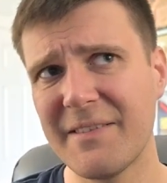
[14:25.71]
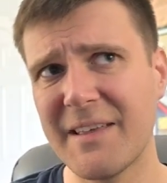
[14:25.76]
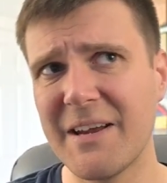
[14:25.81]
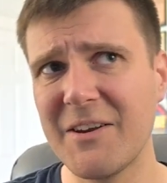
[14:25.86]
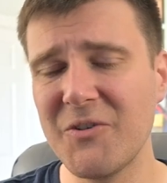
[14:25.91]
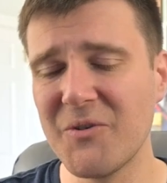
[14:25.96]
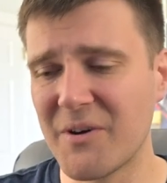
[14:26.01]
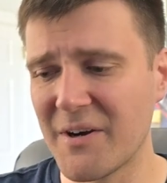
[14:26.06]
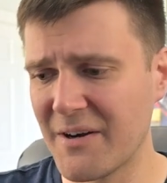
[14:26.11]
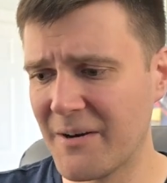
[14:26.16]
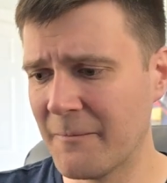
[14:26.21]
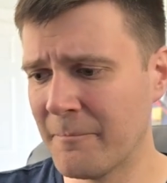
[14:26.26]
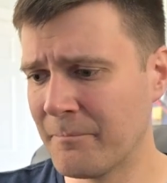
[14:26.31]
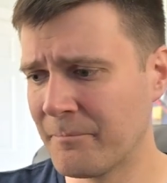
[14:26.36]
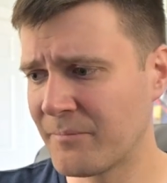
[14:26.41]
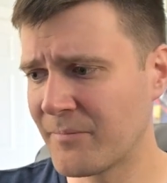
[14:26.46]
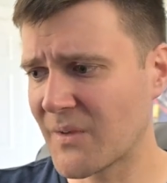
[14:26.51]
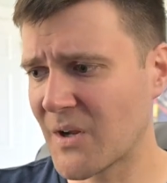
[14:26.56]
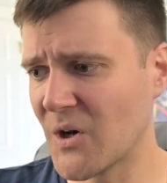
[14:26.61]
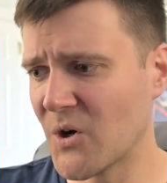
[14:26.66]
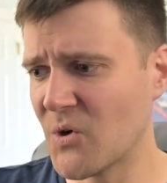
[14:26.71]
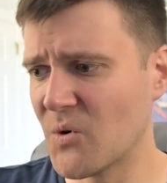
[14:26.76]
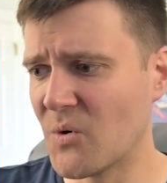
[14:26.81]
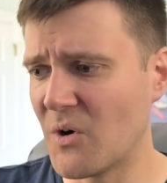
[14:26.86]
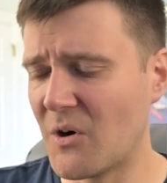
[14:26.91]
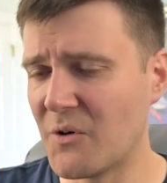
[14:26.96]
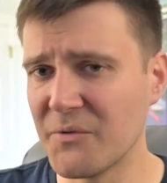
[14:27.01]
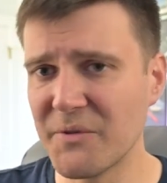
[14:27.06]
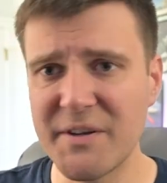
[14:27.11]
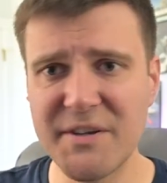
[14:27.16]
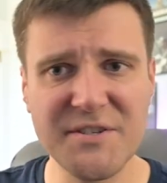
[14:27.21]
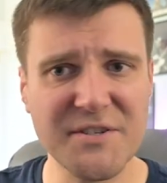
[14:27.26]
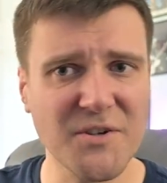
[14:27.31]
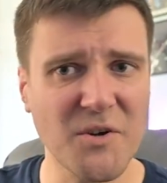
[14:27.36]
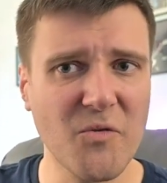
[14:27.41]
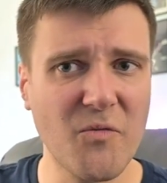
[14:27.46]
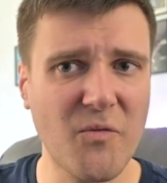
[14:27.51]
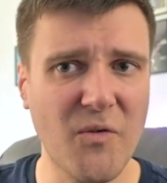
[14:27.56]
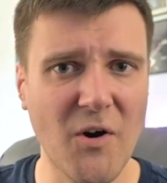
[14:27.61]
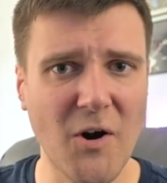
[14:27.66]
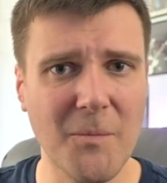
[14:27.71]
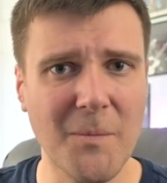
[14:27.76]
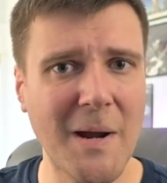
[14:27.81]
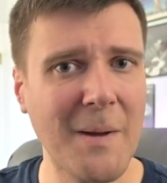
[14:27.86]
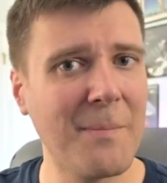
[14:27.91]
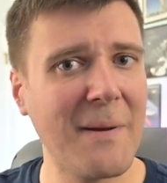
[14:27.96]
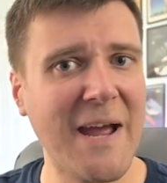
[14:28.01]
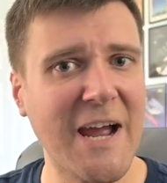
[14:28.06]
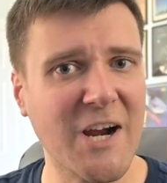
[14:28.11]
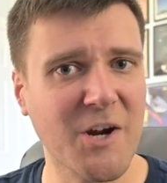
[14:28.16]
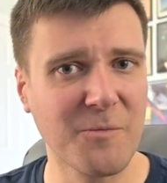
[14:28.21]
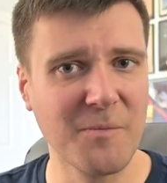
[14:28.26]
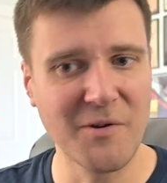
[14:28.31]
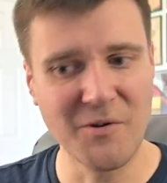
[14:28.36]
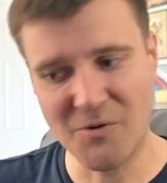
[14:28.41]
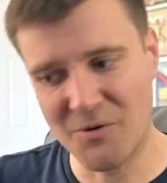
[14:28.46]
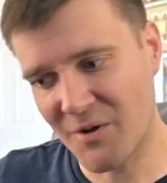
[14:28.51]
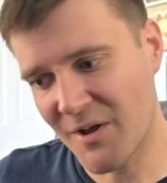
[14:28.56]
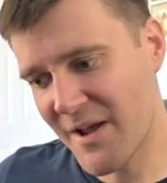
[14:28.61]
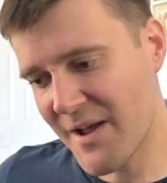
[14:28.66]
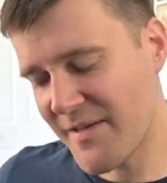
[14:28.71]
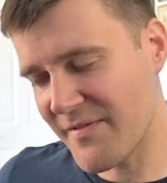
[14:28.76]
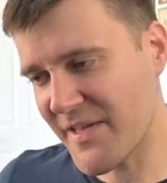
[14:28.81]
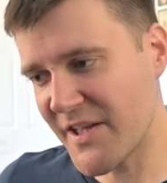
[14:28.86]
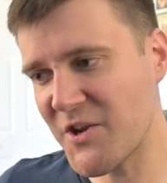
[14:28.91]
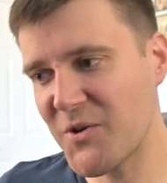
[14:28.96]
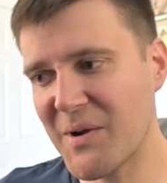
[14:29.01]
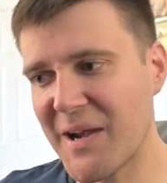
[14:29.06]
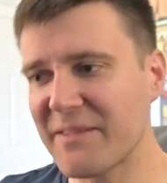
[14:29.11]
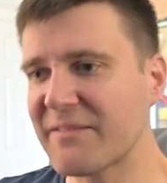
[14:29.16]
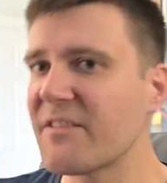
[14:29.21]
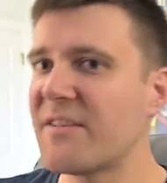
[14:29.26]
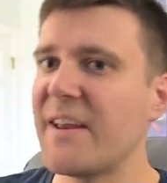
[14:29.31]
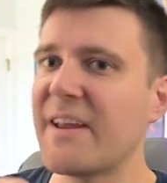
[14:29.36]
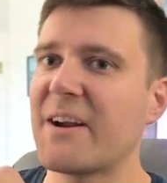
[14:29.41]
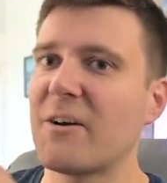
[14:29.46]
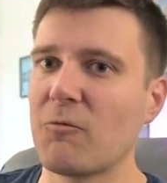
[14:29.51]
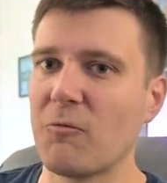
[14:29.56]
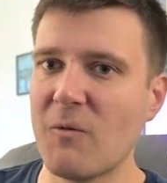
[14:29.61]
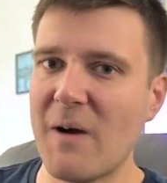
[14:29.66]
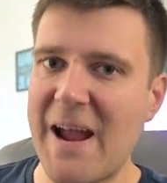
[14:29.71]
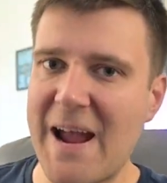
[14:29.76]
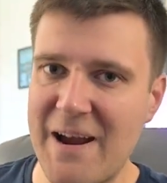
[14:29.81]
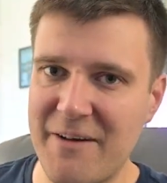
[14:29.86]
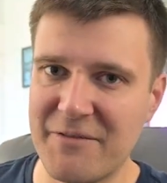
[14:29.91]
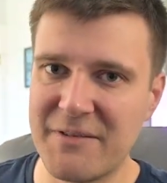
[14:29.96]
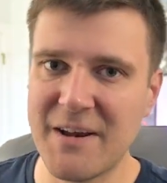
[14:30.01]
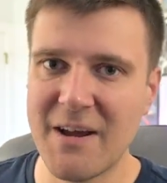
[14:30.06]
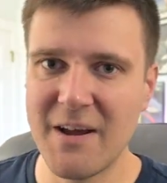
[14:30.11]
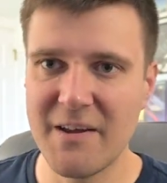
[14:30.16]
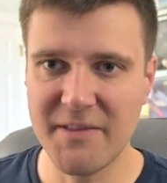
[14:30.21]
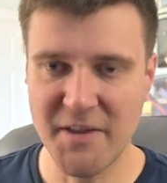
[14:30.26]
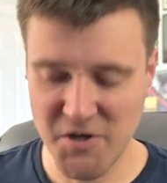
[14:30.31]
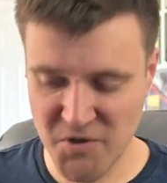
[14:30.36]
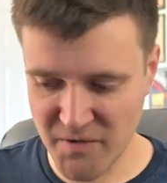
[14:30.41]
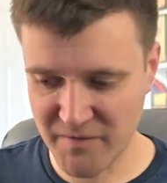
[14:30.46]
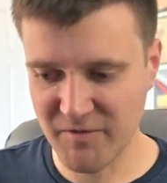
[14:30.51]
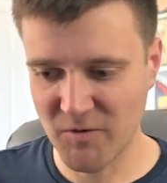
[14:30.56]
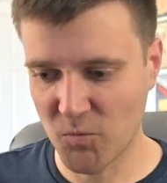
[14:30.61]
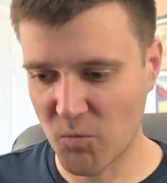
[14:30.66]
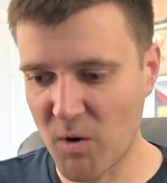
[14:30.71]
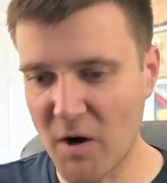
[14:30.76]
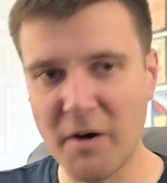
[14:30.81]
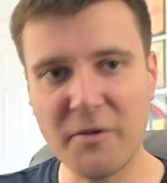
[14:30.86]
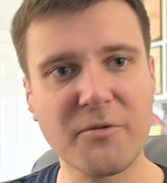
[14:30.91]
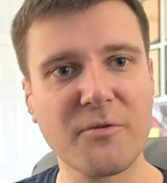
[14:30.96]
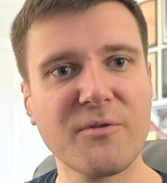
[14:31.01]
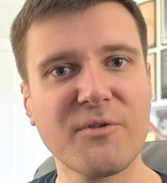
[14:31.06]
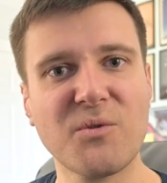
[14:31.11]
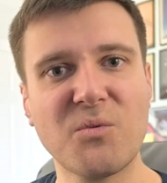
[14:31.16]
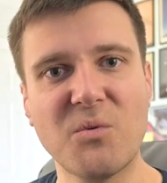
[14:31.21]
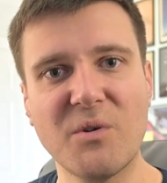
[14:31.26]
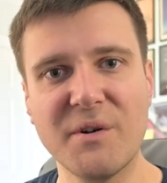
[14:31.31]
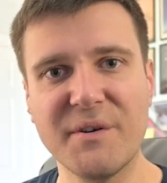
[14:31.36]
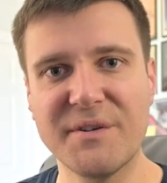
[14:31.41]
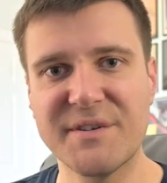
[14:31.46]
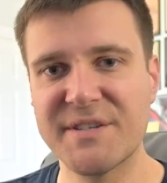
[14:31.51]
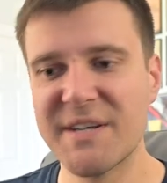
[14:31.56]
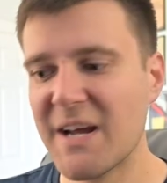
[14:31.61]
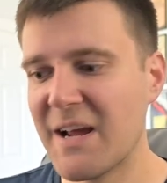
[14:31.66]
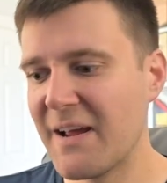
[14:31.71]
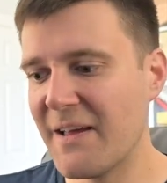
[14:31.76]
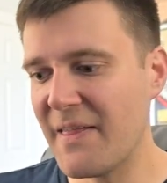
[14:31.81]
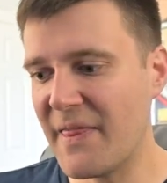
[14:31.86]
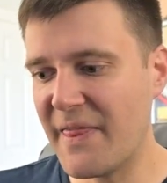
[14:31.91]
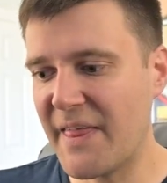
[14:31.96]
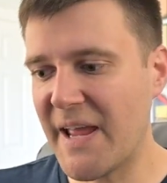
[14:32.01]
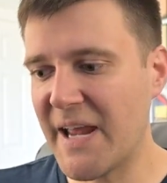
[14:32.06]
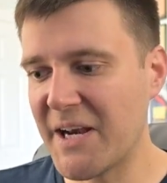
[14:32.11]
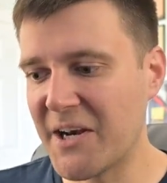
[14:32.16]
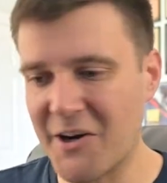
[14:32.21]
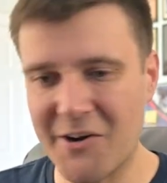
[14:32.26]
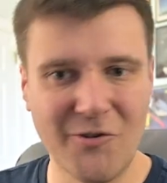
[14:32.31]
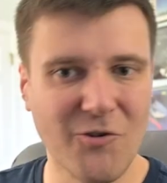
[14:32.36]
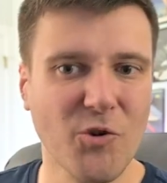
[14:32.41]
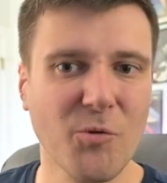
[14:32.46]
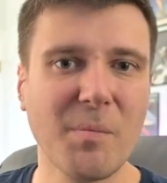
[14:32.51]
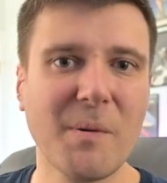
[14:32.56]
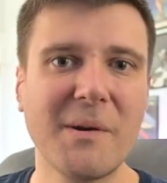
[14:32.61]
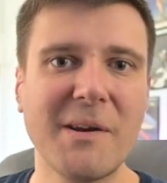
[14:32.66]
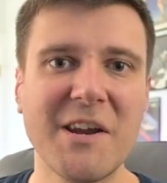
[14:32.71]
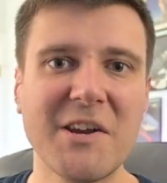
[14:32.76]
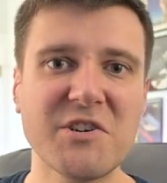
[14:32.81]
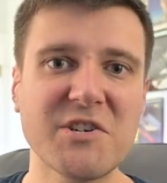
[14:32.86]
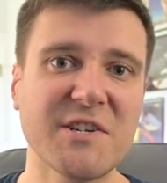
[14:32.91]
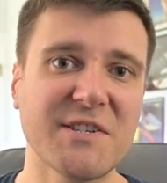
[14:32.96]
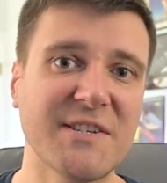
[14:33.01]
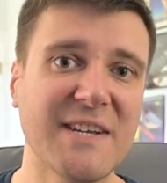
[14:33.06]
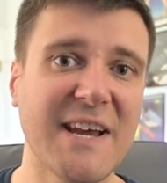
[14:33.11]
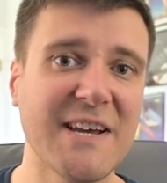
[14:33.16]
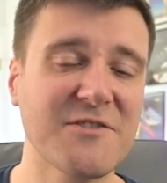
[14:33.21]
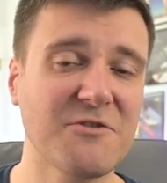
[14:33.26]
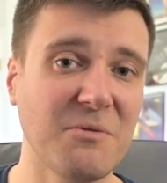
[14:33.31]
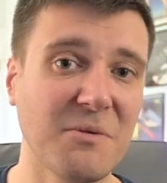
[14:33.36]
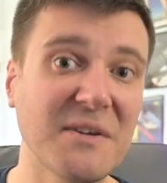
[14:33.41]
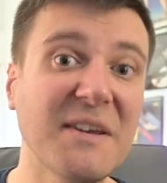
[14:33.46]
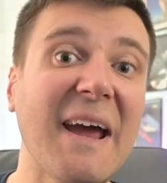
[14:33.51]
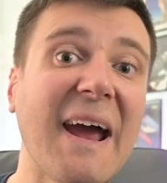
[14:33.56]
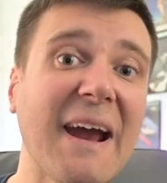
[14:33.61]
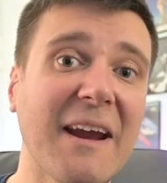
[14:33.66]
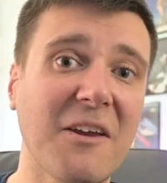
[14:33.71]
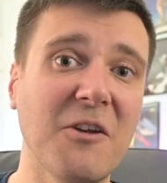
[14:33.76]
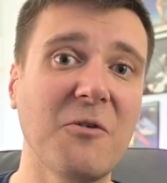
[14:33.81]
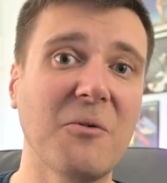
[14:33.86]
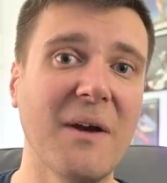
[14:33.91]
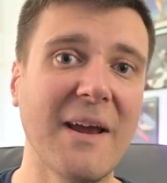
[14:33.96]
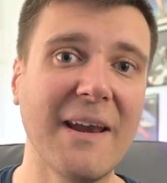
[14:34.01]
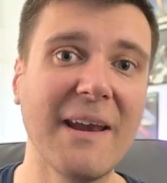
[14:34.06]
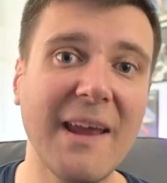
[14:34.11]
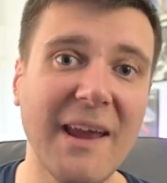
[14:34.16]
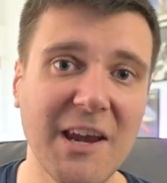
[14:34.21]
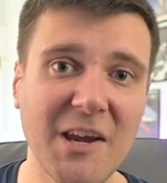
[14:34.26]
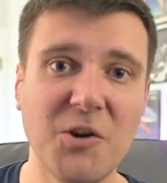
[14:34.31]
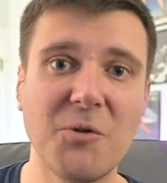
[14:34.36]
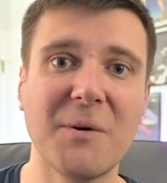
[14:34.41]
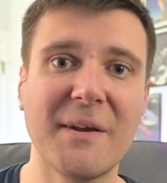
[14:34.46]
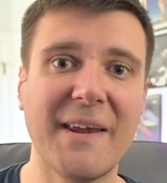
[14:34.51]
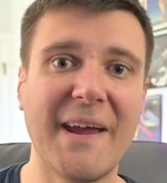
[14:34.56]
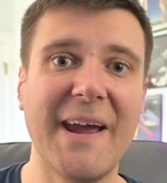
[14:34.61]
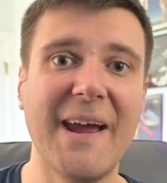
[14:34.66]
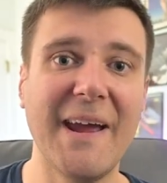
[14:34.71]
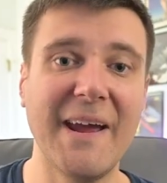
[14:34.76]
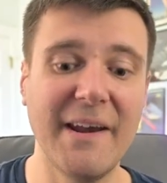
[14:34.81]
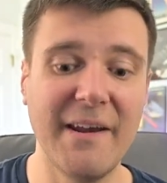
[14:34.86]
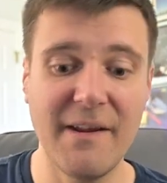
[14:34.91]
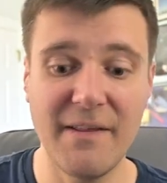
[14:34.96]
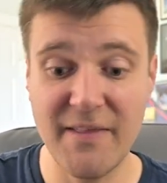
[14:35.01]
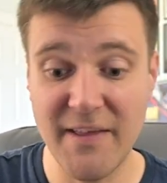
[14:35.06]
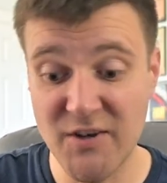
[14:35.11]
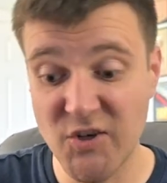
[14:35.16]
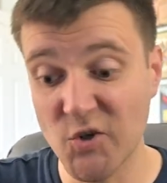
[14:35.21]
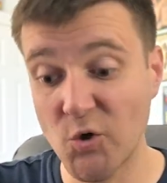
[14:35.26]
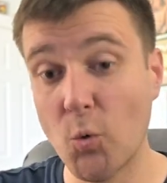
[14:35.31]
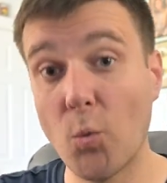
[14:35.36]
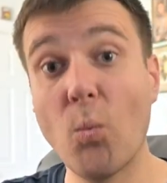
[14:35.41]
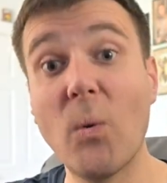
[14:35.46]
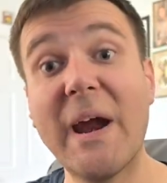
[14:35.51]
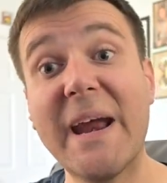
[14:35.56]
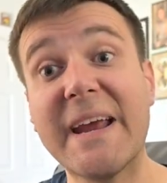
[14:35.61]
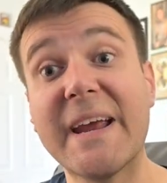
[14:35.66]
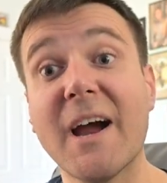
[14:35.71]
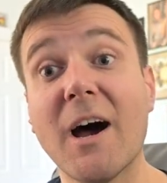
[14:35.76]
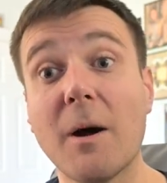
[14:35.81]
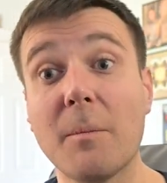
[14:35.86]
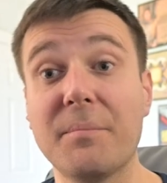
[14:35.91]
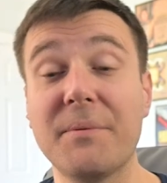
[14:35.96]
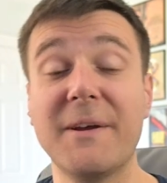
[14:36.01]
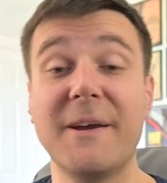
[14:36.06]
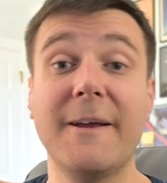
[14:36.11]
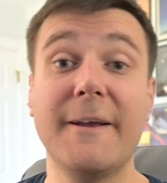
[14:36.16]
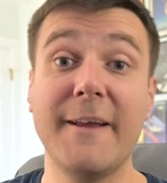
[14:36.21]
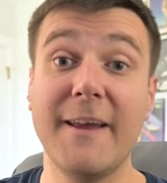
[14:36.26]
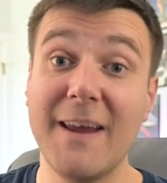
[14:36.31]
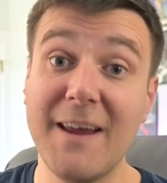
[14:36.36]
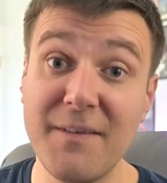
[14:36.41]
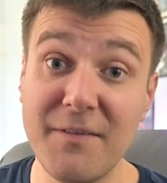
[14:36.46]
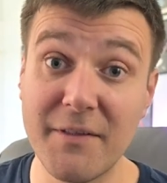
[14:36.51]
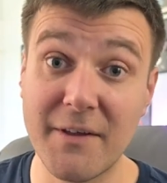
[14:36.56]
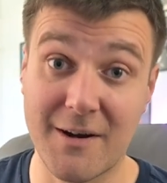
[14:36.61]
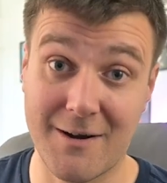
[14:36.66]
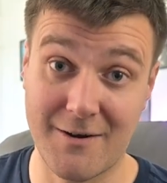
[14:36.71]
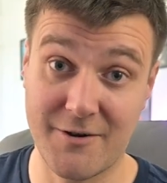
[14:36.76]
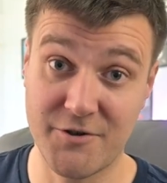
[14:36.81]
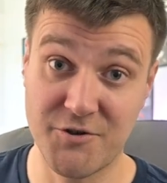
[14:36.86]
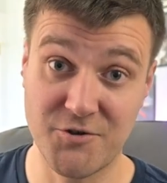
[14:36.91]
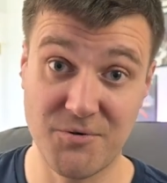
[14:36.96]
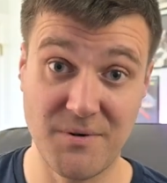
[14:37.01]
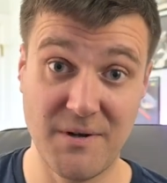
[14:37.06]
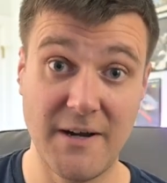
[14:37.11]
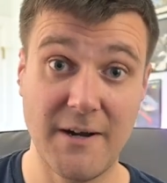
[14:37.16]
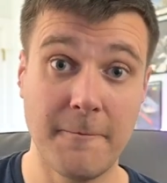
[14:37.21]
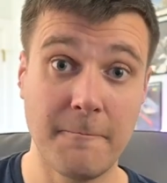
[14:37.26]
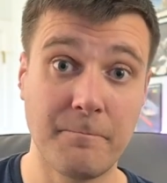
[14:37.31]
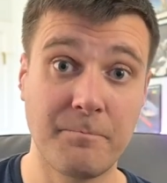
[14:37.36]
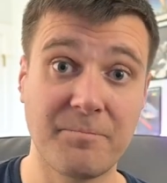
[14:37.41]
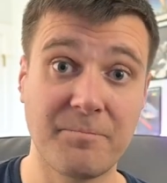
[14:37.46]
That you can go only so far by pack mule, then you have to take a raft, then you have to walk through the woods, then a group of ninjas has to attack you and hit you on the head, then you'll wake up in the country.